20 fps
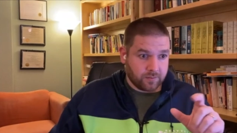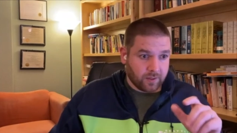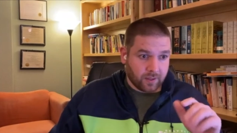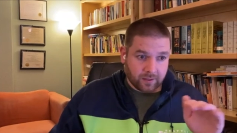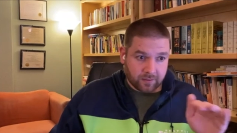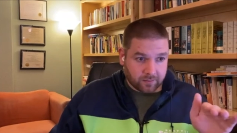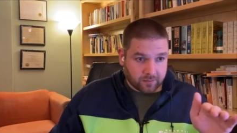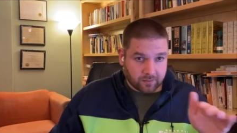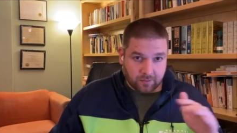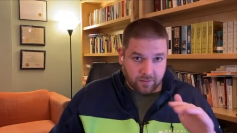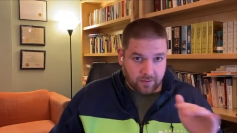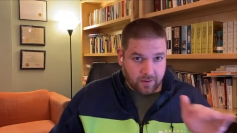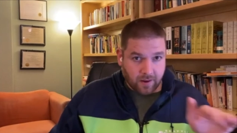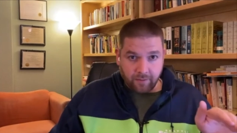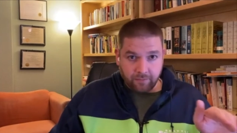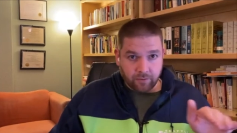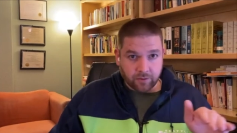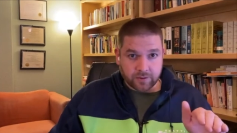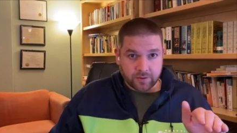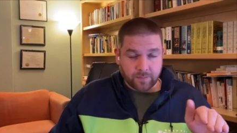That's
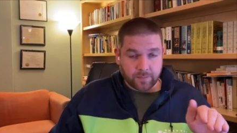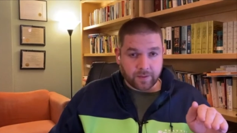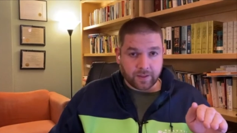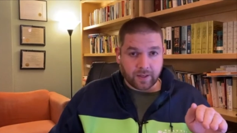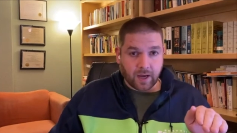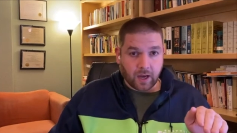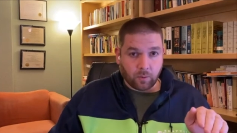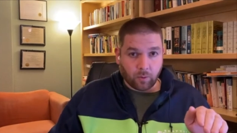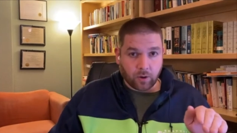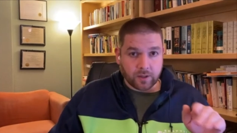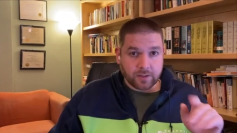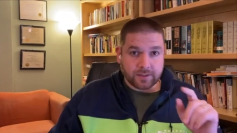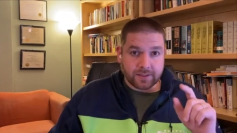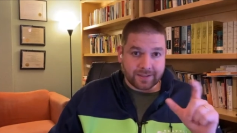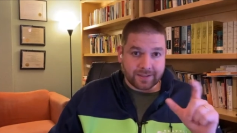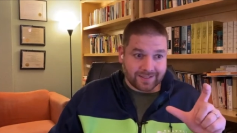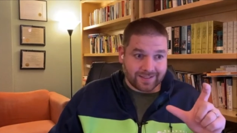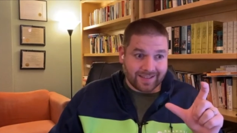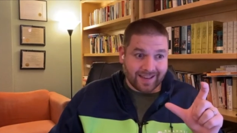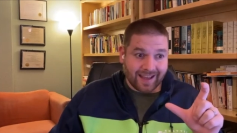never something God wants.
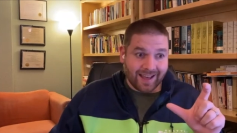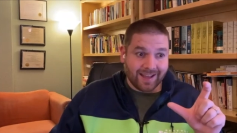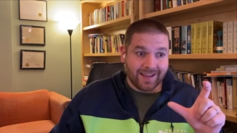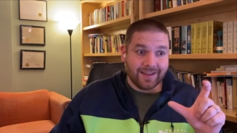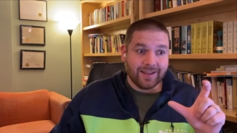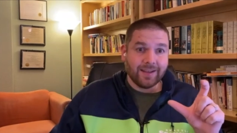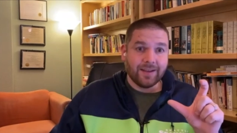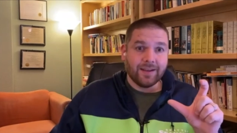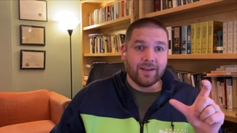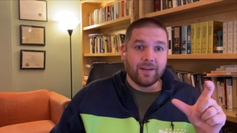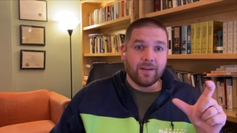Instead,